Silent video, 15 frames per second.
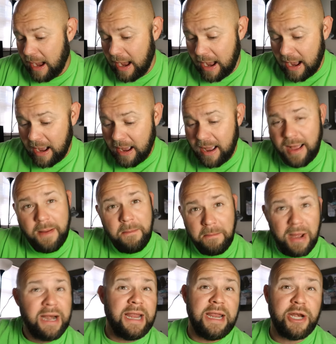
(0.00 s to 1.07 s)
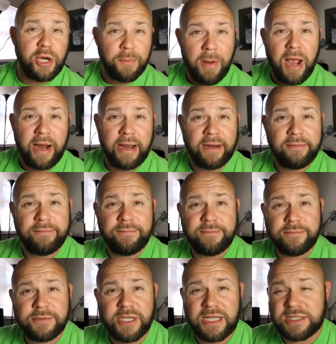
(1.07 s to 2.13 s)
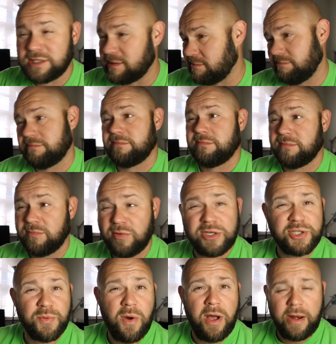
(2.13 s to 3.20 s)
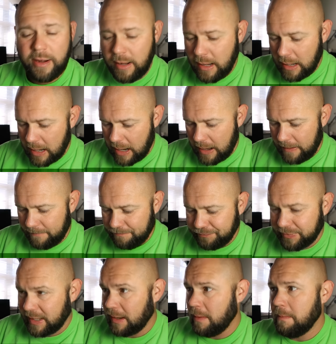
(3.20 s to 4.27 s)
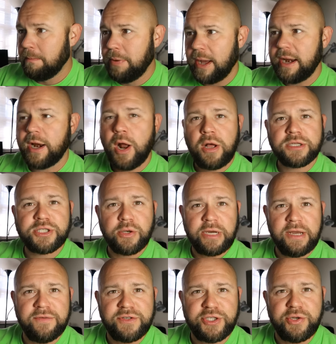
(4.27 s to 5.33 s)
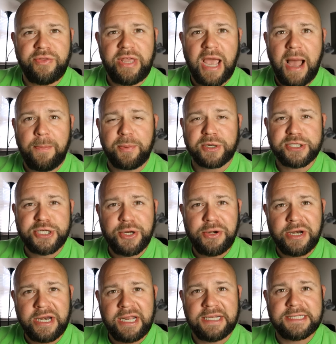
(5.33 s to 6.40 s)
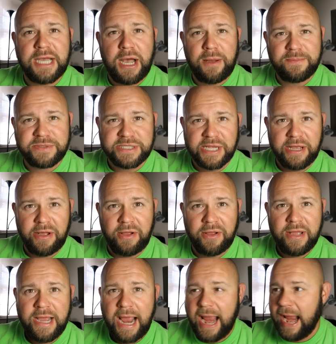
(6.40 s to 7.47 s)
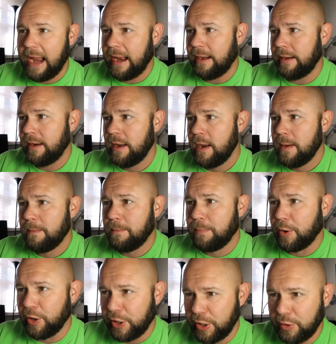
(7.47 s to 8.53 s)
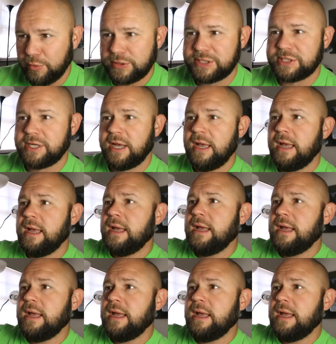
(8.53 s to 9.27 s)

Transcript: money in your pocket. So that's what you want. But it also gives you the opportunity to upsell and produce